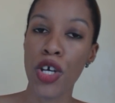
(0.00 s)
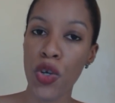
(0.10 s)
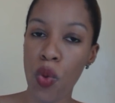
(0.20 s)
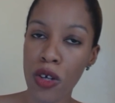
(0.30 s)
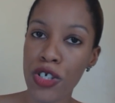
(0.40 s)

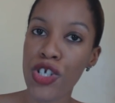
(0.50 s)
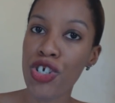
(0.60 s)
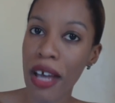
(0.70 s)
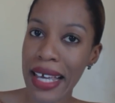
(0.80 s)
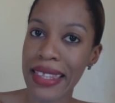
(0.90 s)
you want to
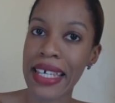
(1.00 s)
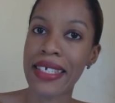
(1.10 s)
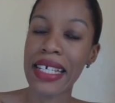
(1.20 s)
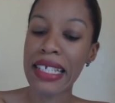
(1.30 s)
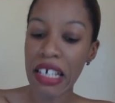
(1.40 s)
check the
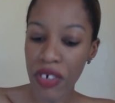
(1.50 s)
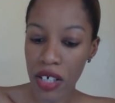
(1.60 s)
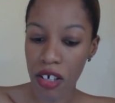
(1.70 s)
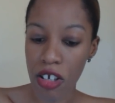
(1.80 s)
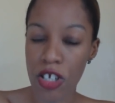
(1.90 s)

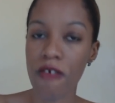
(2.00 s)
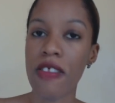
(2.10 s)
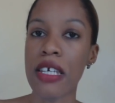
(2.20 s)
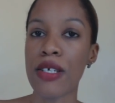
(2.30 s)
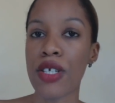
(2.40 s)
significance of
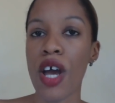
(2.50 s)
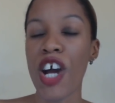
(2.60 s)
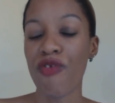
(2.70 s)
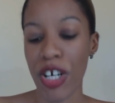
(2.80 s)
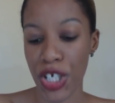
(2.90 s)
these
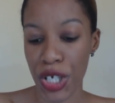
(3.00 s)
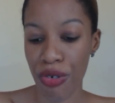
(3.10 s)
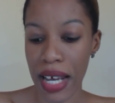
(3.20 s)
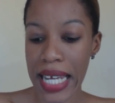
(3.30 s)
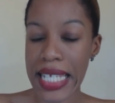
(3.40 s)

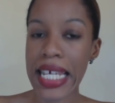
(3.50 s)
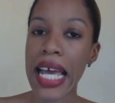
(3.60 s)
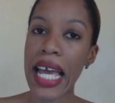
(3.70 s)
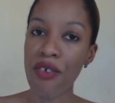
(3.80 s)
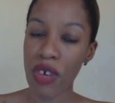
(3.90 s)
retrogrades
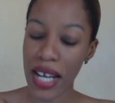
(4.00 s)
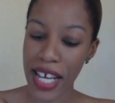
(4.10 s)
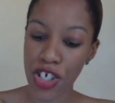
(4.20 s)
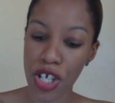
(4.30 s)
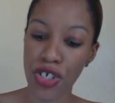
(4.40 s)
in
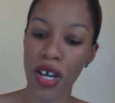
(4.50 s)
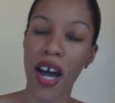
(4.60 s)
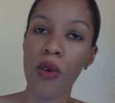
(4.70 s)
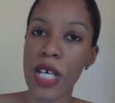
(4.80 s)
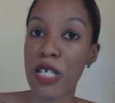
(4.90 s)
relation to
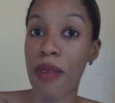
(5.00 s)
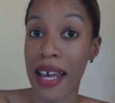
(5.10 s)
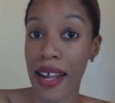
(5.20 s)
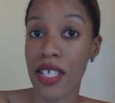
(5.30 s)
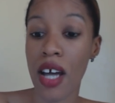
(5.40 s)
how these
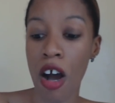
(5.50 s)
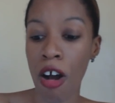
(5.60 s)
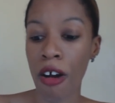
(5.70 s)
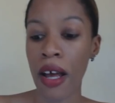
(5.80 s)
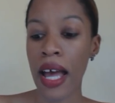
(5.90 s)
planets
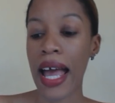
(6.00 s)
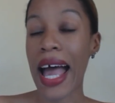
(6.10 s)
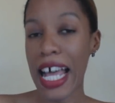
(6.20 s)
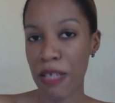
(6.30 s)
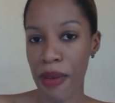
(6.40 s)
are
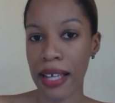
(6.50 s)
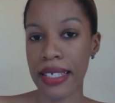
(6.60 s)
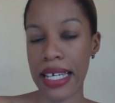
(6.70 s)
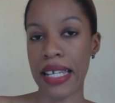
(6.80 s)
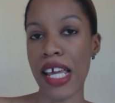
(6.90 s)

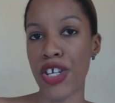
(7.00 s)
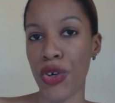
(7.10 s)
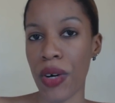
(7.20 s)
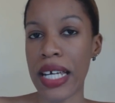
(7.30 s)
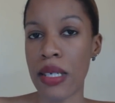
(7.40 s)
aspected in
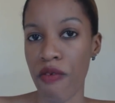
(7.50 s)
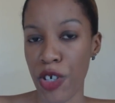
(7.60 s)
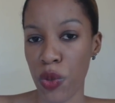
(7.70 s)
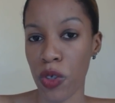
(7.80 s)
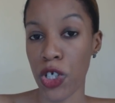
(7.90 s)
your
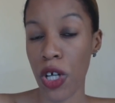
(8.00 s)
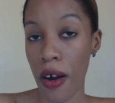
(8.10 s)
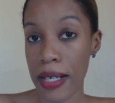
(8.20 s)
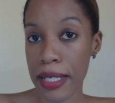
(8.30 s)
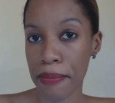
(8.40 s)
individual
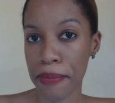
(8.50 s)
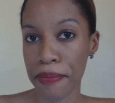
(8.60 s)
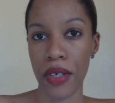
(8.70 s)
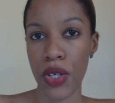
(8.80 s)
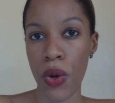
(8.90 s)
chart.
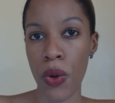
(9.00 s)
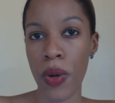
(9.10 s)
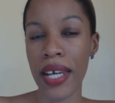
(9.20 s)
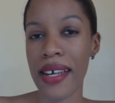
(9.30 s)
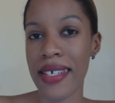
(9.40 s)
So
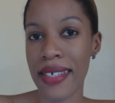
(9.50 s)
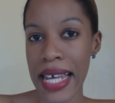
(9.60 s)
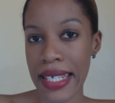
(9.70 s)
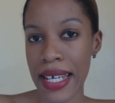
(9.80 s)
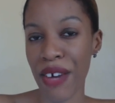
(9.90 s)
in
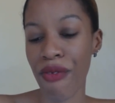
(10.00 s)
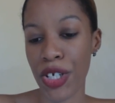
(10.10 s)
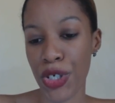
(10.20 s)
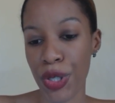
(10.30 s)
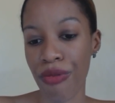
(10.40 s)
assessing
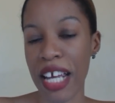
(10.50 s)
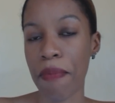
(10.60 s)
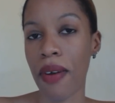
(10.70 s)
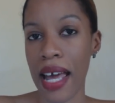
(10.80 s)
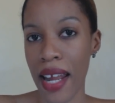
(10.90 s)

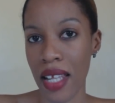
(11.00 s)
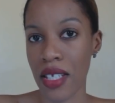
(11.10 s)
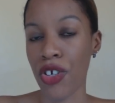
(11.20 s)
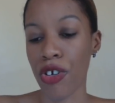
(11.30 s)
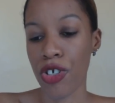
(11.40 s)
retrograde
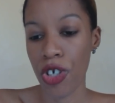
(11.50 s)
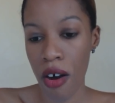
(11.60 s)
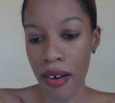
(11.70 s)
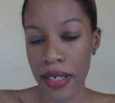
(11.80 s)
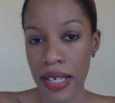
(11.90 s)
planets in your
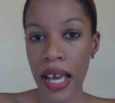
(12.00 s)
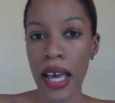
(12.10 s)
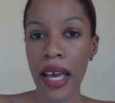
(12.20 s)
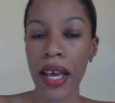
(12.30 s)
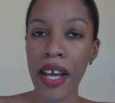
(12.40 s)
chart,
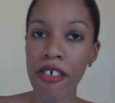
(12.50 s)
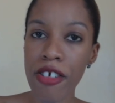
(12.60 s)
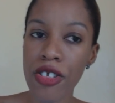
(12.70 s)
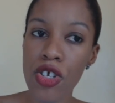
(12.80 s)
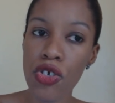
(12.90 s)

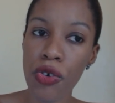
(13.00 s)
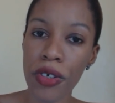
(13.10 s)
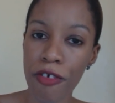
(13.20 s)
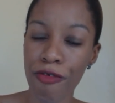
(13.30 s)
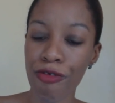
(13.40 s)
here's the
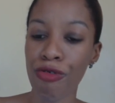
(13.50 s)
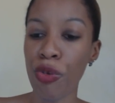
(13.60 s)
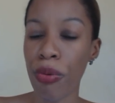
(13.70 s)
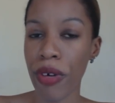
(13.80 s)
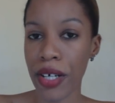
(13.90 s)
sort of
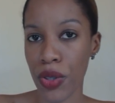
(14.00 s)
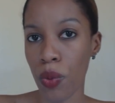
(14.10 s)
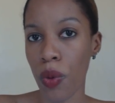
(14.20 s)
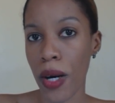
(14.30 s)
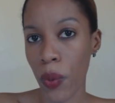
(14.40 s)
rubric to
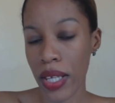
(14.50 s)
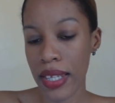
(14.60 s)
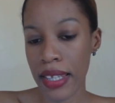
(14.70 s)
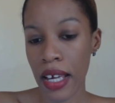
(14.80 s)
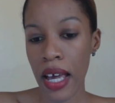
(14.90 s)
work
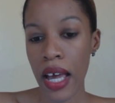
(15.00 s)
with.